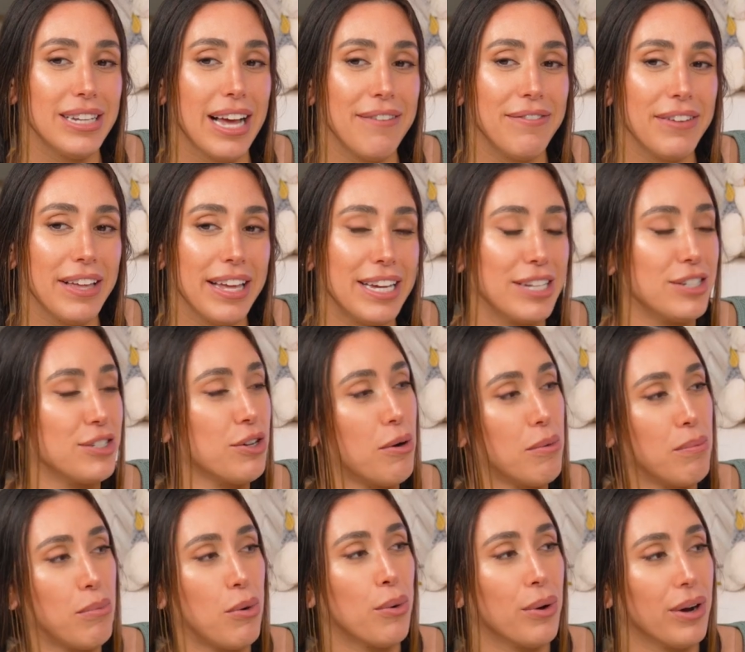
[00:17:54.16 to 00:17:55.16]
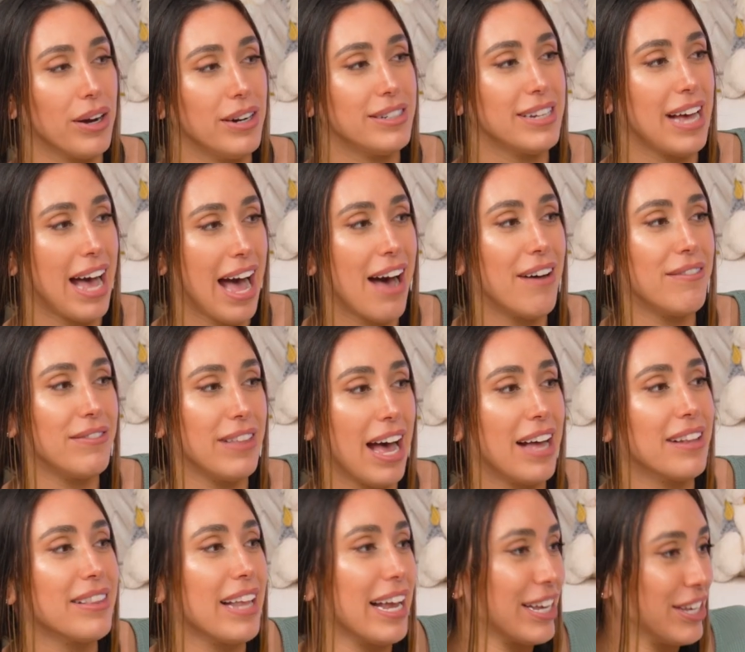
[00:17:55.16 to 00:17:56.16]
I feel like it's so important to have
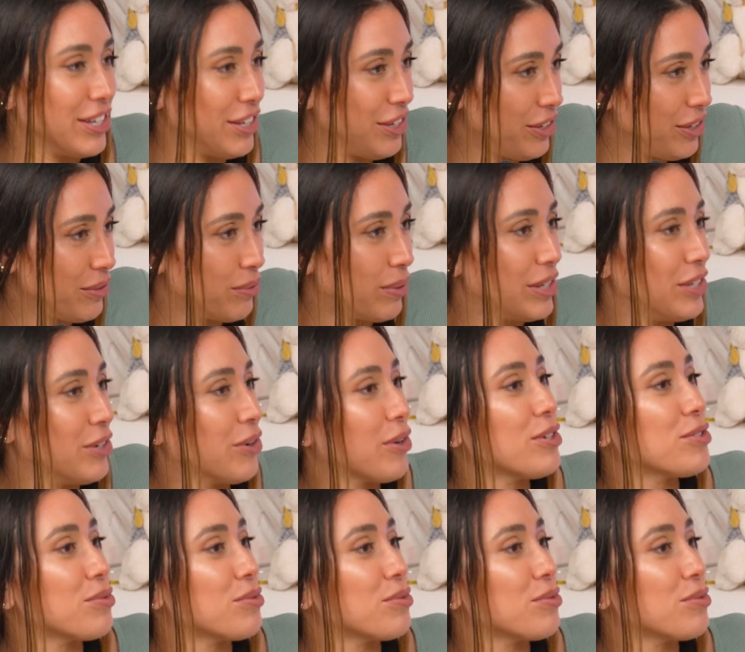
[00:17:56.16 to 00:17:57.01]
that, like what yours